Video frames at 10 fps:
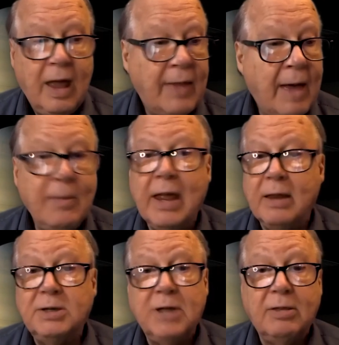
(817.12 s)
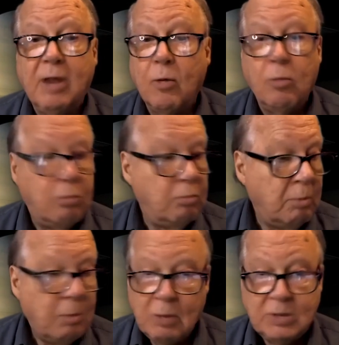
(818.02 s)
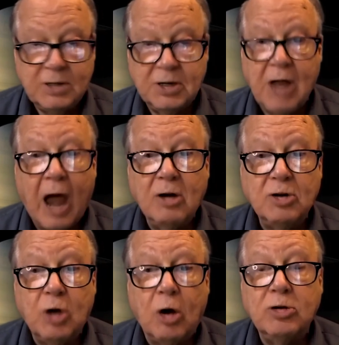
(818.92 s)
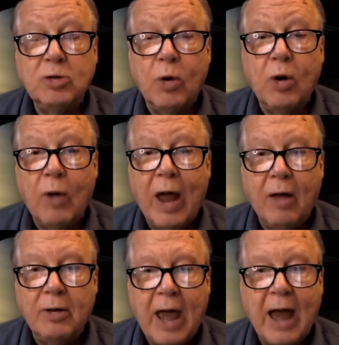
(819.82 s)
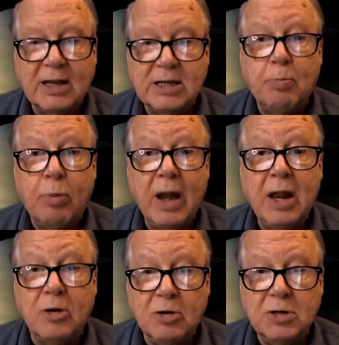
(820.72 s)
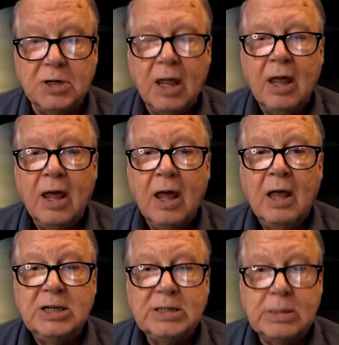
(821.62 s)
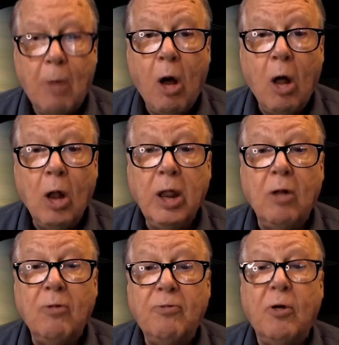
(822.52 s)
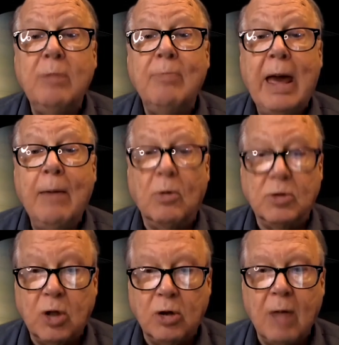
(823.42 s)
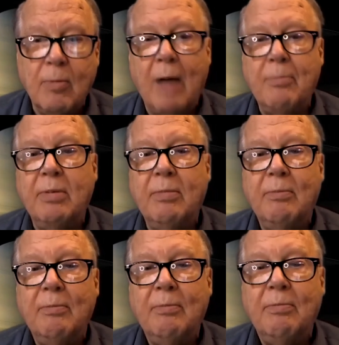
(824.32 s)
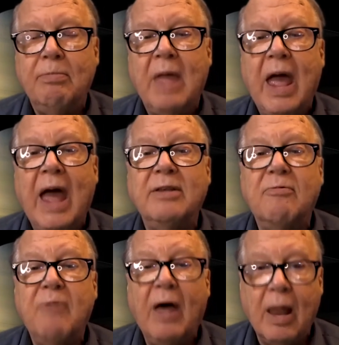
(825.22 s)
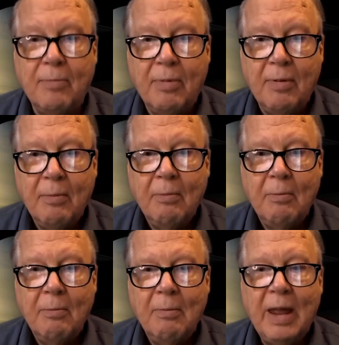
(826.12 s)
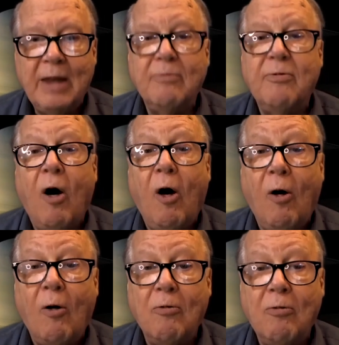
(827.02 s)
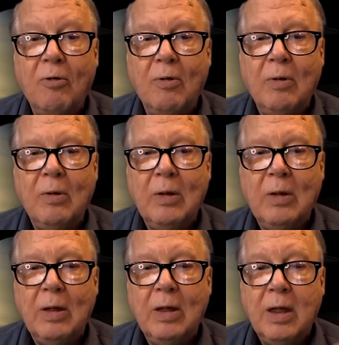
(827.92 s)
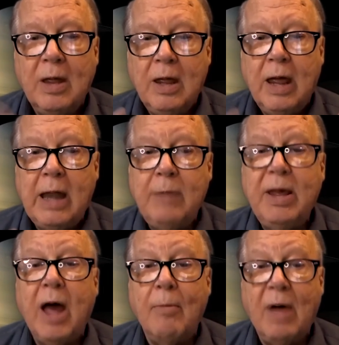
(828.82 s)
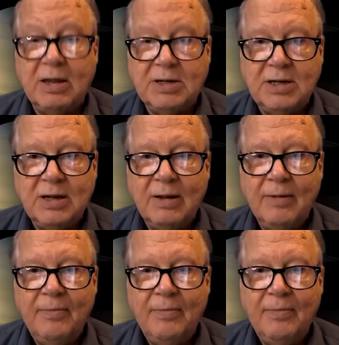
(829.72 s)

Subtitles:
And that means that since the dinosaurs weren't around to act as predators, small little furry mammals could come up and develop and evolve and become us.